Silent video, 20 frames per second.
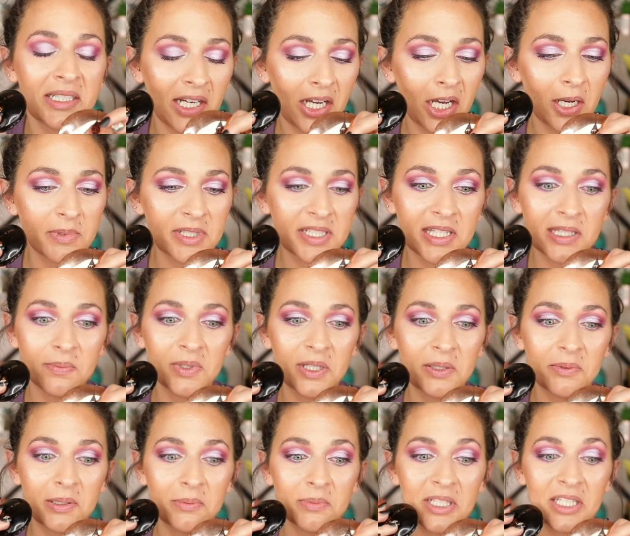almost to the
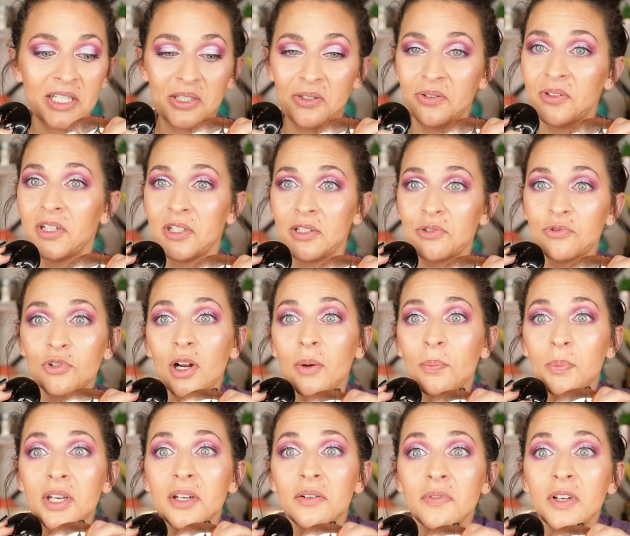point where I'm like, you're going to
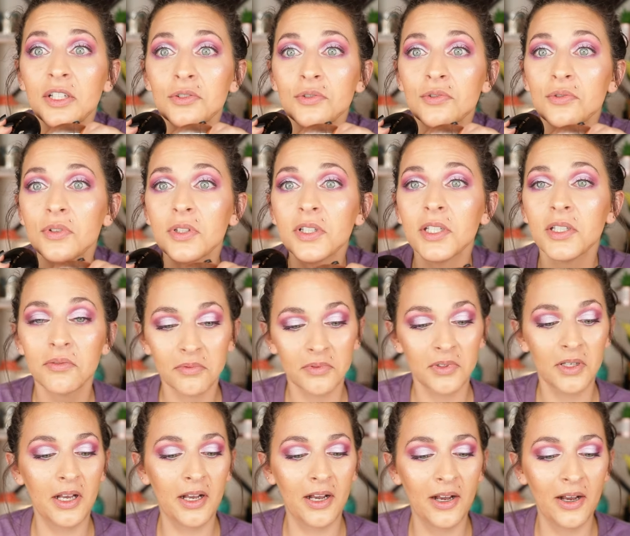drop it eventually.
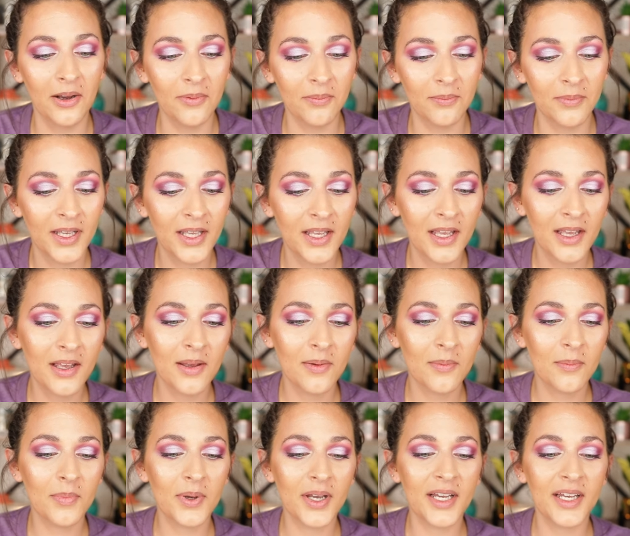
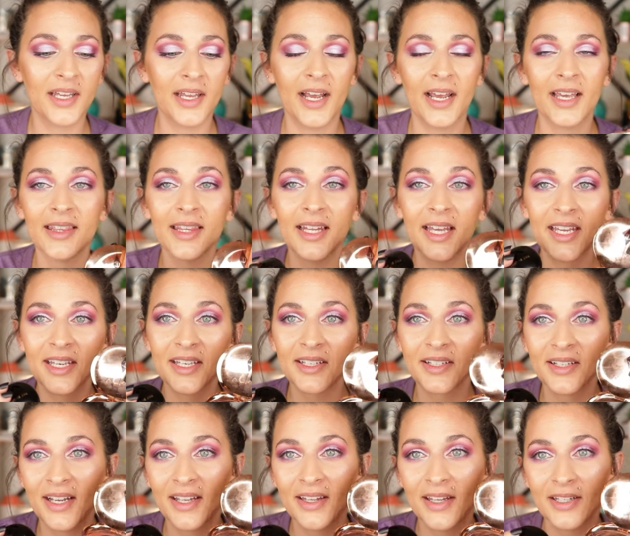But I like
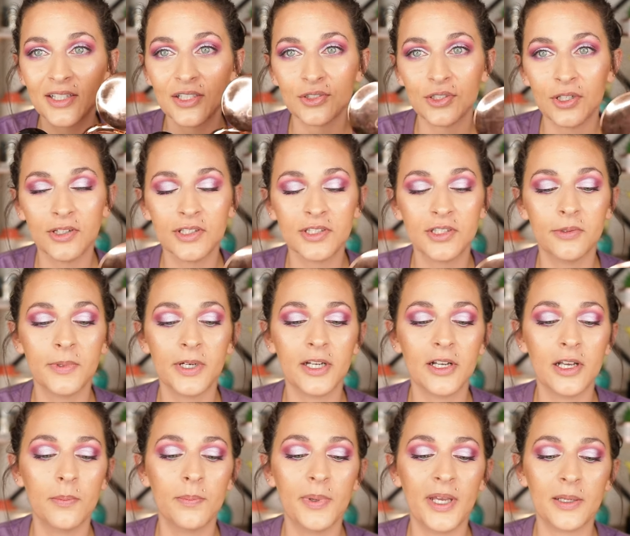the Charlotte Tilbury
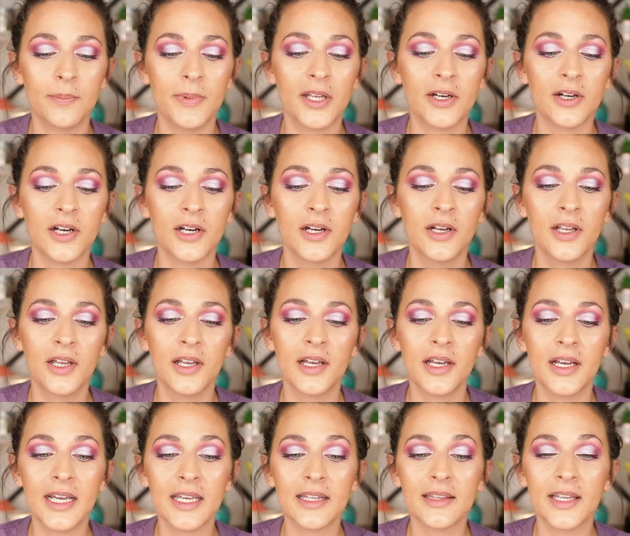compact better.
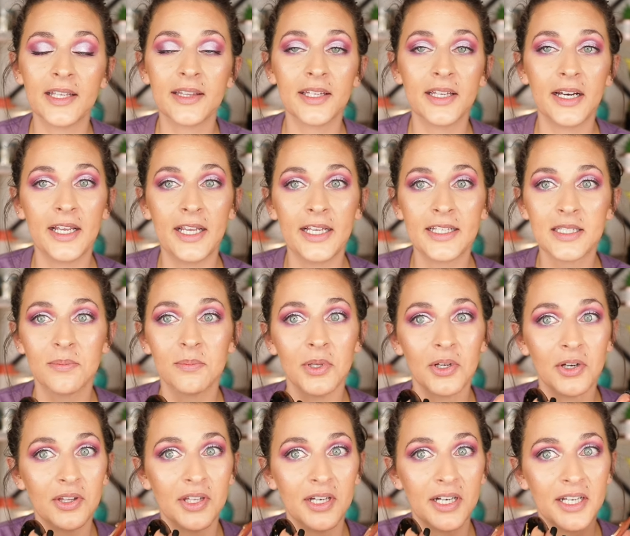I like that it has a
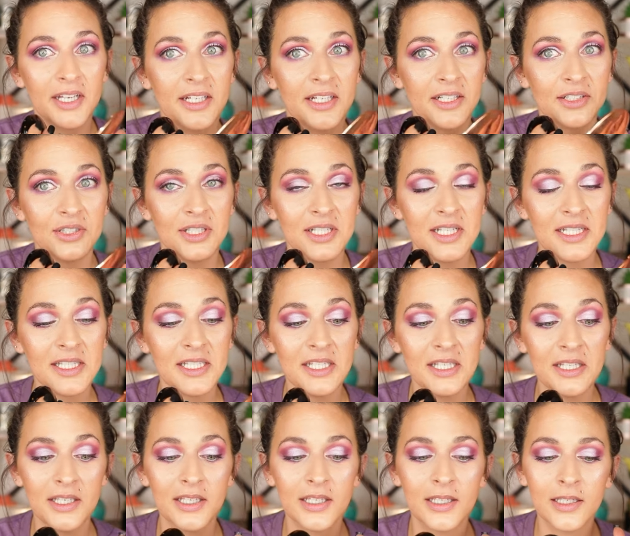mirror that actually
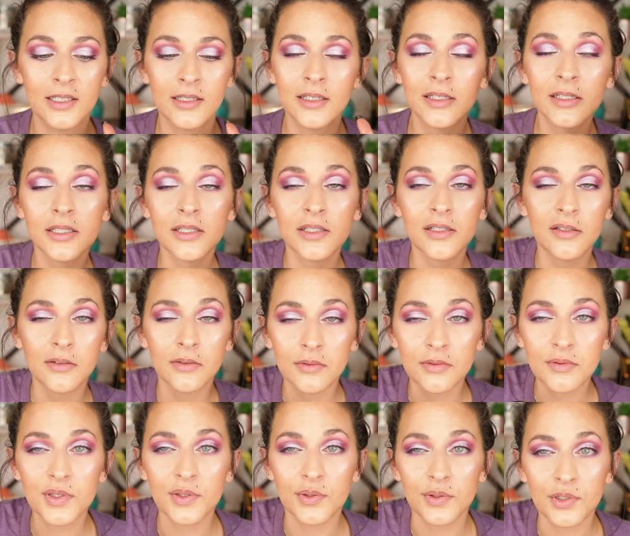see in.
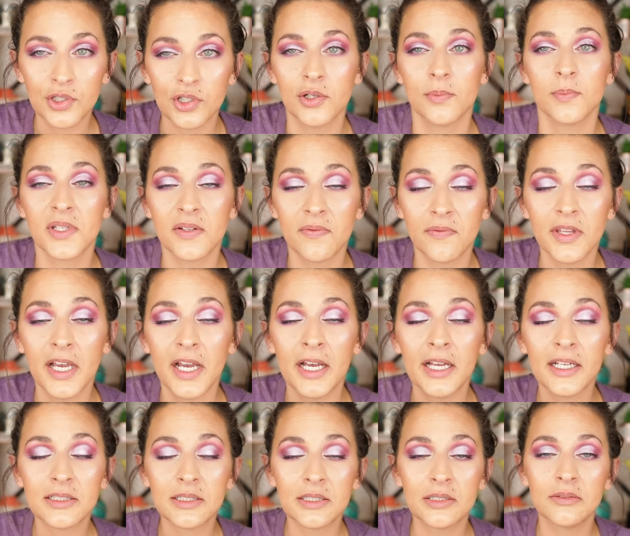So in terms of
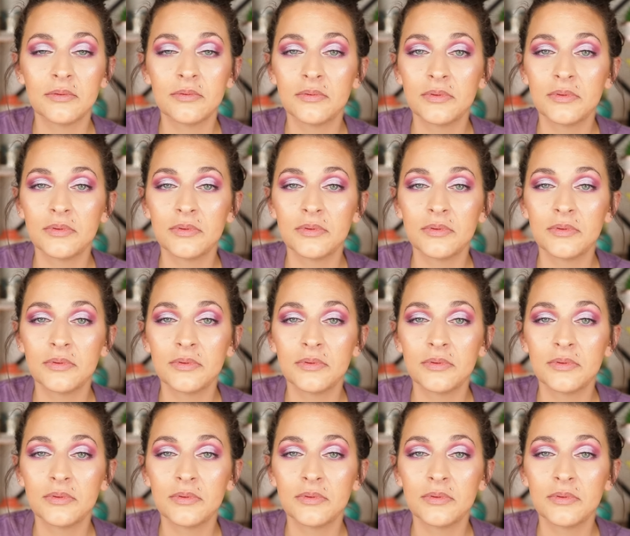that,